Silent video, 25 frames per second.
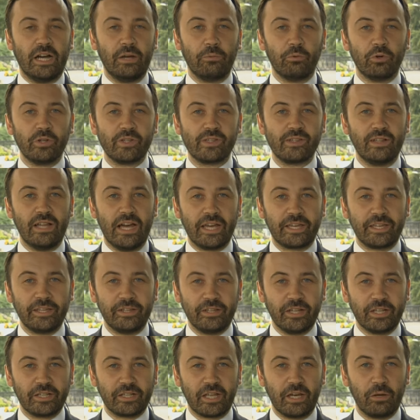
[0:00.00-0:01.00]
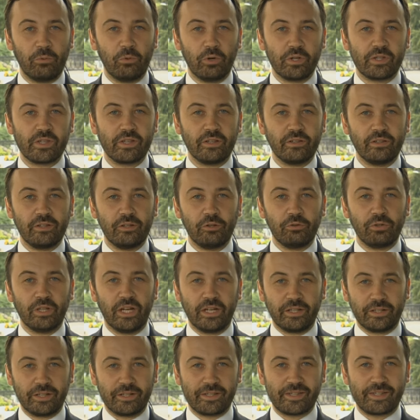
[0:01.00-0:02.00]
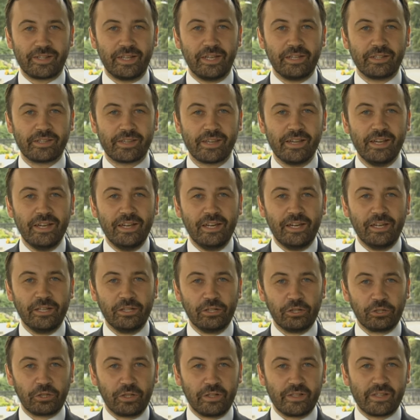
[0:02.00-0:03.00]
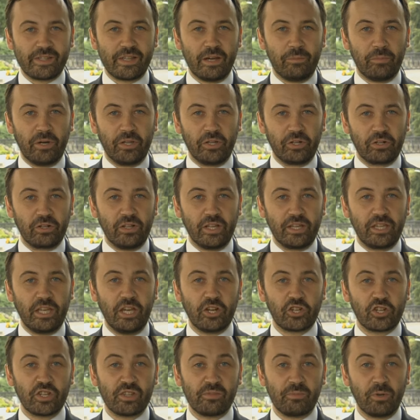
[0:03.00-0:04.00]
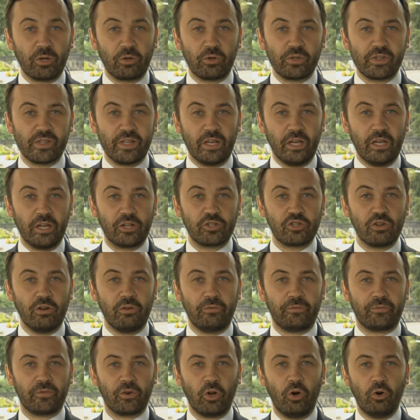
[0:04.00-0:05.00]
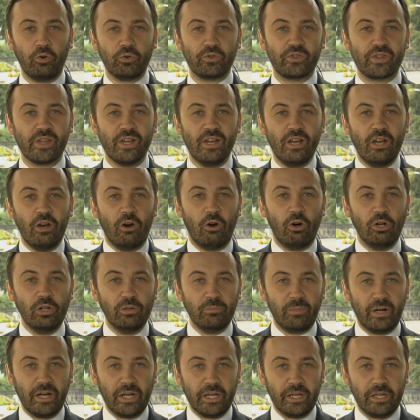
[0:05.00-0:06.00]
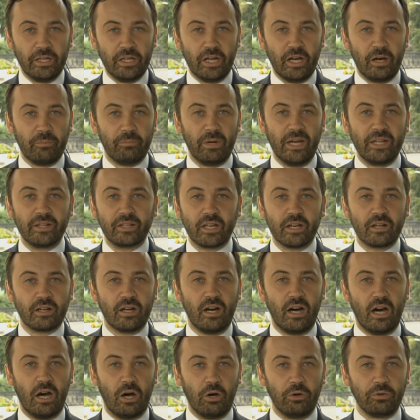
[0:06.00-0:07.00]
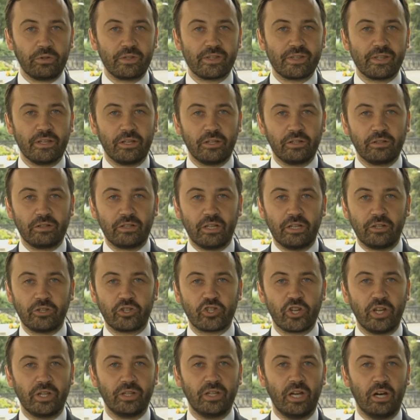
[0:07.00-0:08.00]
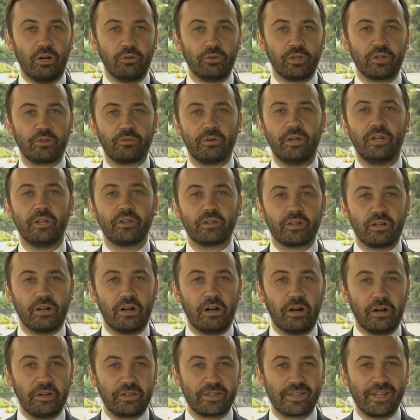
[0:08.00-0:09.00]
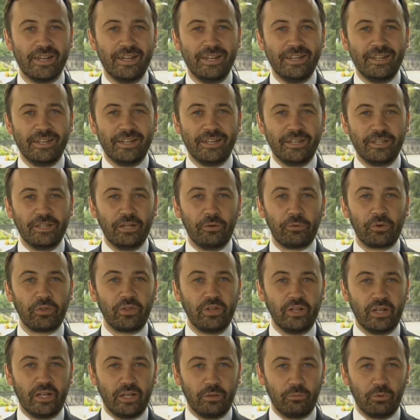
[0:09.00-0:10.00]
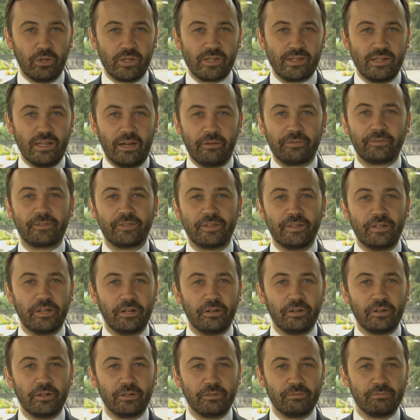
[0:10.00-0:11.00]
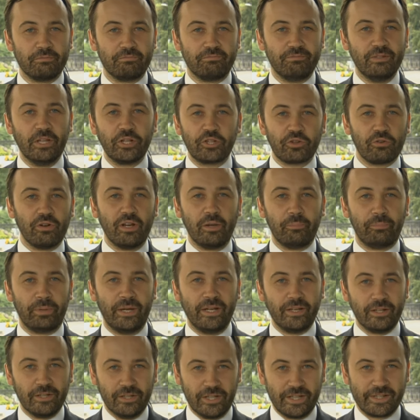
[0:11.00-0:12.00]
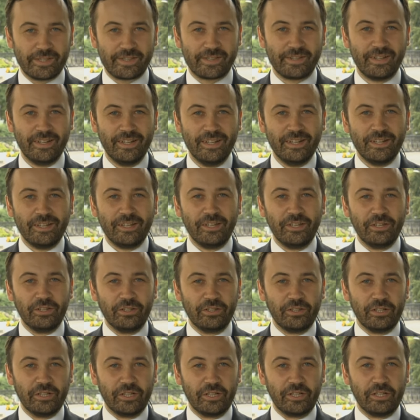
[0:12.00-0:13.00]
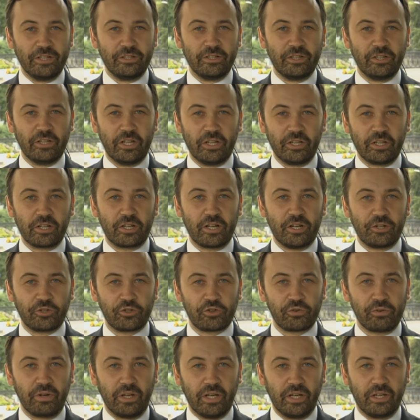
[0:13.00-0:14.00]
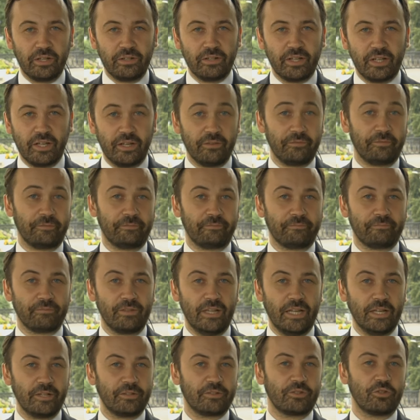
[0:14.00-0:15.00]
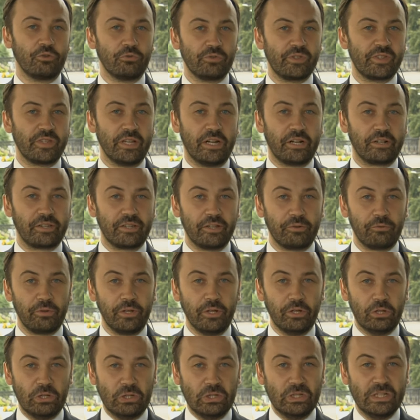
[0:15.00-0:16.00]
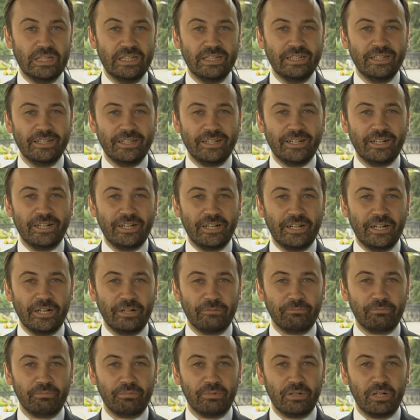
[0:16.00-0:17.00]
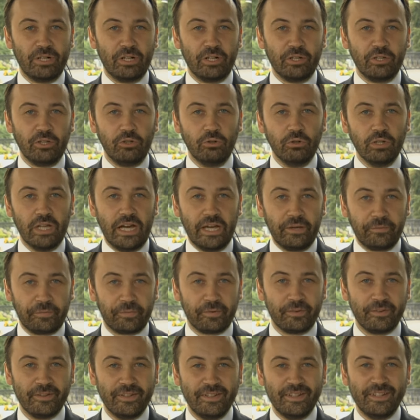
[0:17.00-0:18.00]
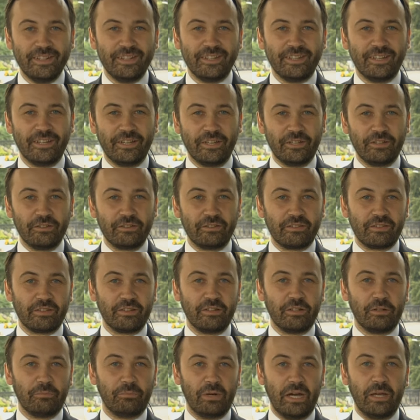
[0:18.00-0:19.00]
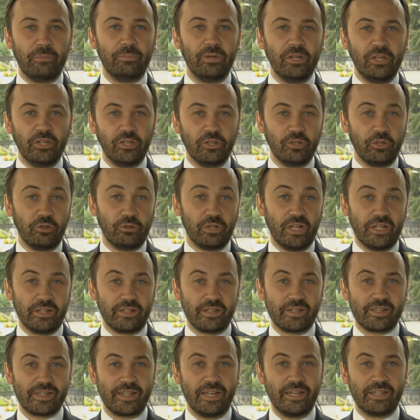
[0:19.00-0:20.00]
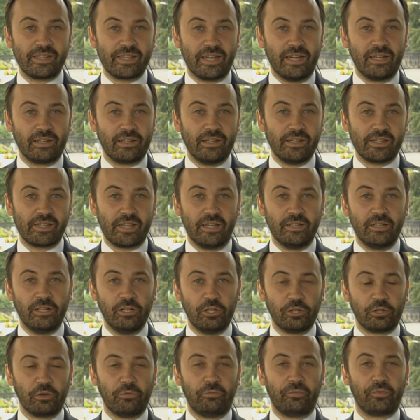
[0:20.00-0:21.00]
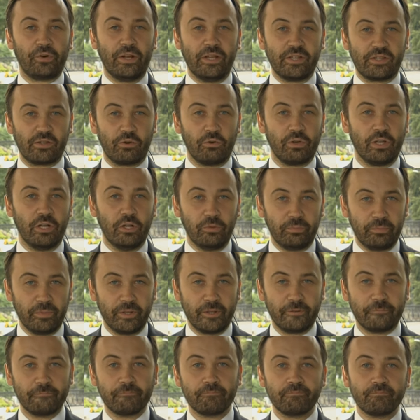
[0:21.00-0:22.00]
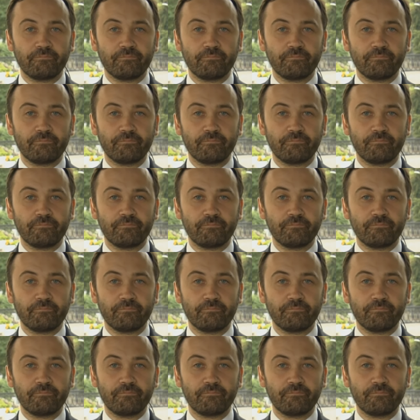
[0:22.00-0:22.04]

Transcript: I was lucky that I was in the United States and not in some other locations because they actually froze all my uh, bank accounts and then shut down the credit cards and everything. I was left uh, literally penniless in uh, in another country, and I have like to start a real uh, new life. And uh, by being in the United States, I at least had a lot of friends who helped me.